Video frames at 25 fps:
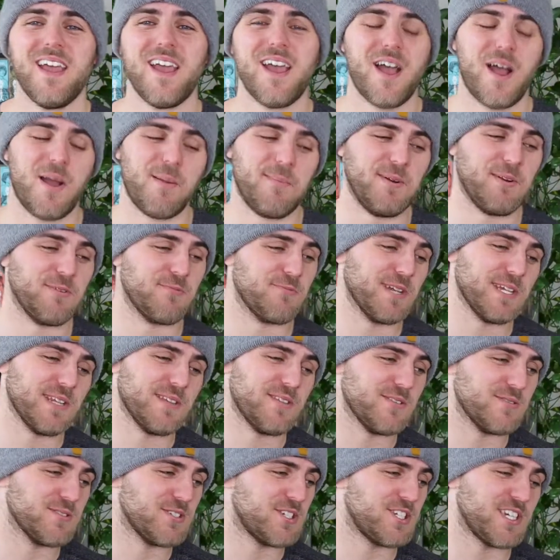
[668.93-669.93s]
I'm gonna read
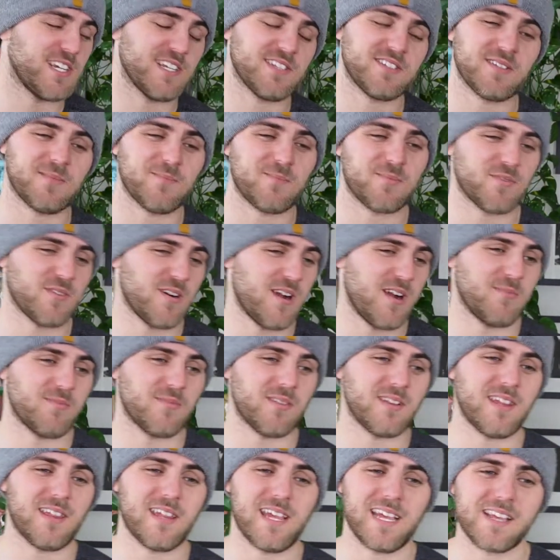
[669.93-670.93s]
those shits in
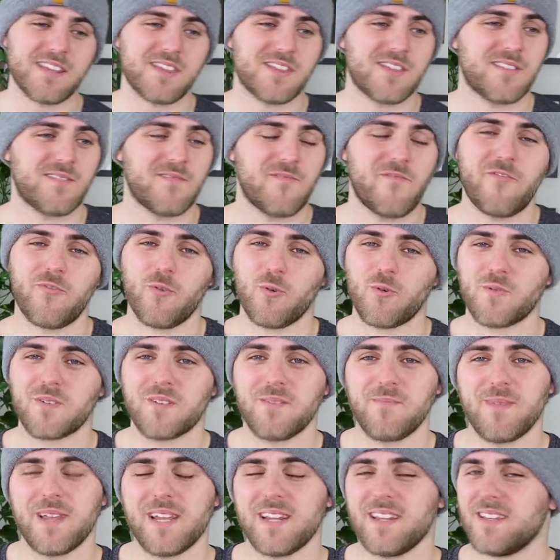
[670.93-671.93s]
probably like
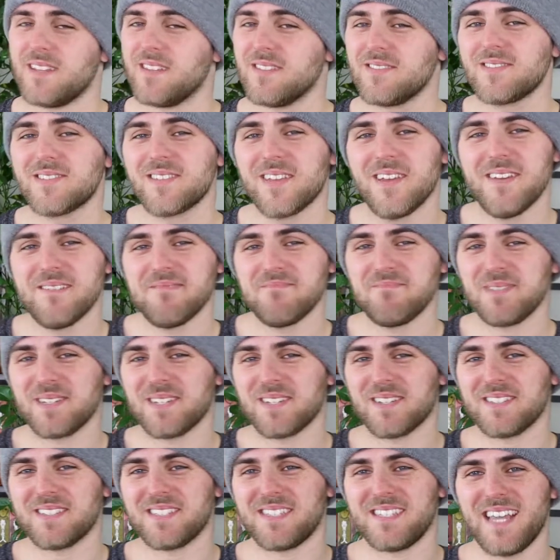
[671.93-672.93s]
40 minutes
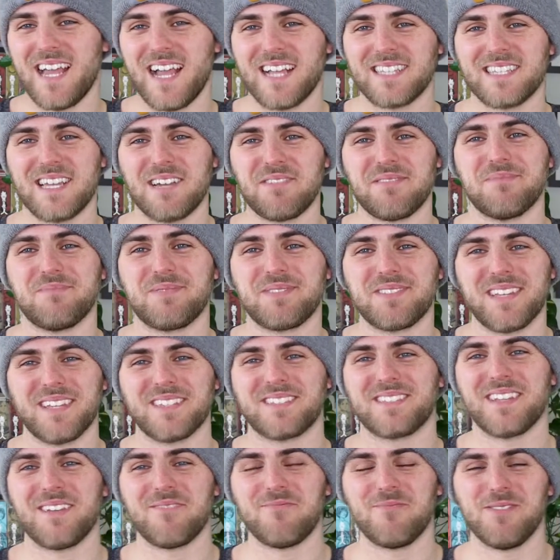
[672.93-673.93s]
because that's how
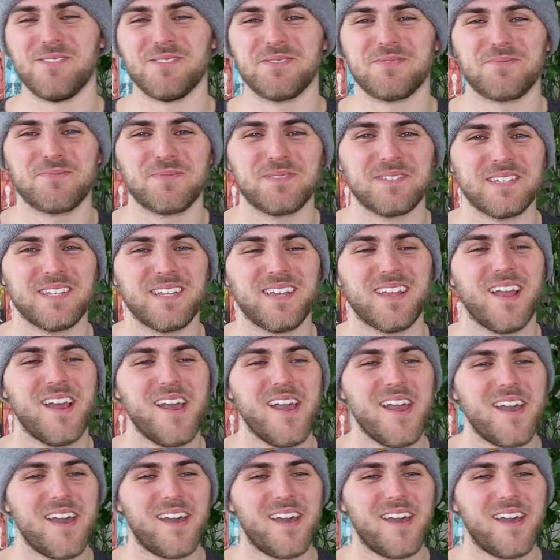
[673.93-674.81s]
obsessed I was with it.